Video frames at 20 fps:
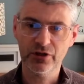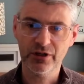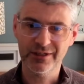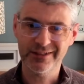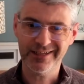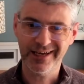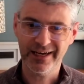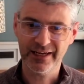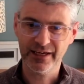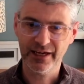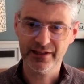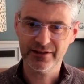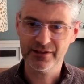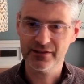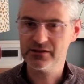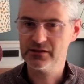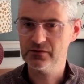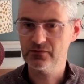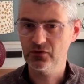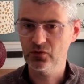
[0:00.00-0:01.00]
can delegate
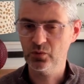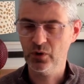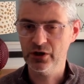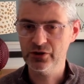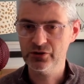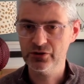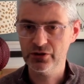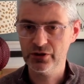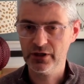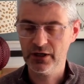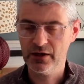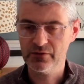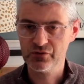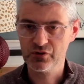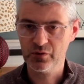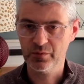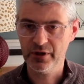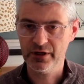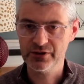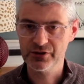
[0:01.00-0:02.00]
this if you want to. You can have
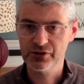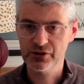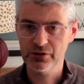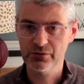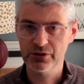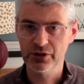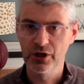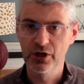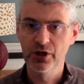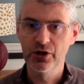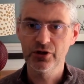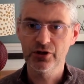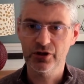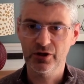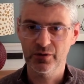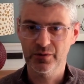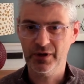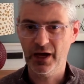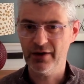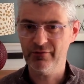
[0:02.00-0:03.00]
someone else do it. You
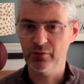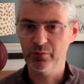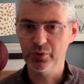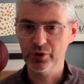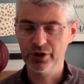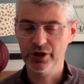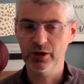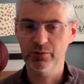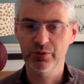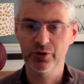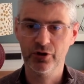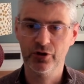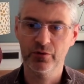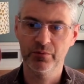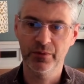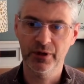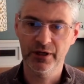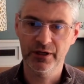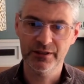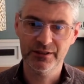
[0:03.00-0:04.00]
can have a bookkeeper
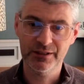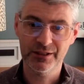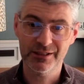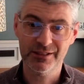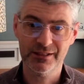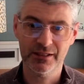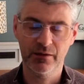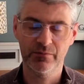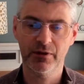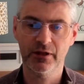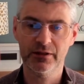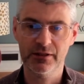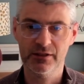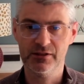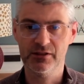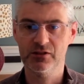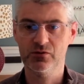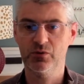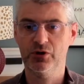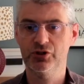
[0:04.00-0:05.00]
come in and teach them that this
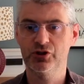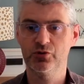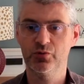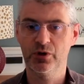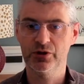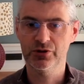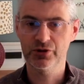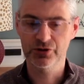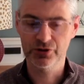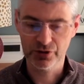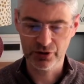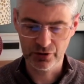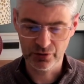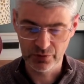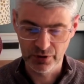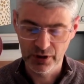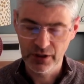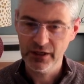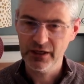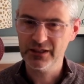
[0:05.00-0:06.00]
is what you want to
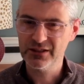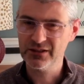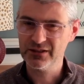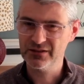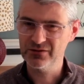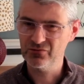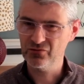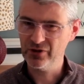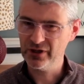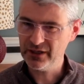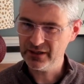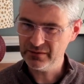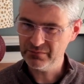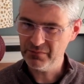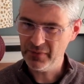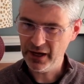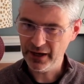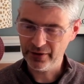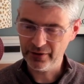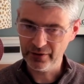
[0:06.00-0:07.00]
do. It doesn't really
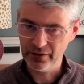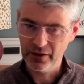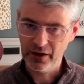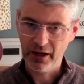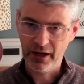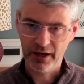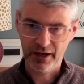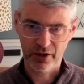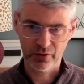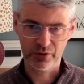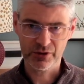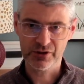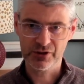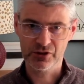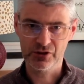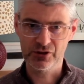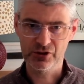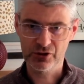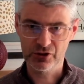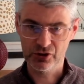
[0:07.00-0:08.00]
matter how
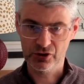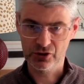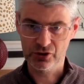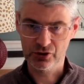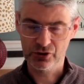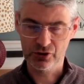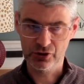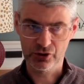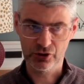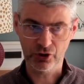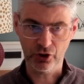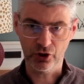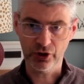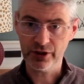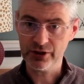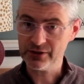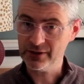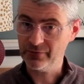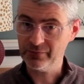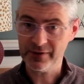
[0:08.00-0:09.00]
it's done.
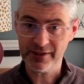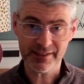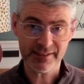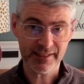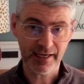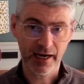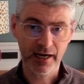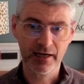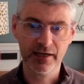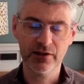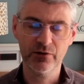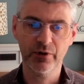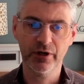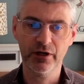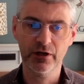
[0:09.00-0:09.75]
It's not exactly the way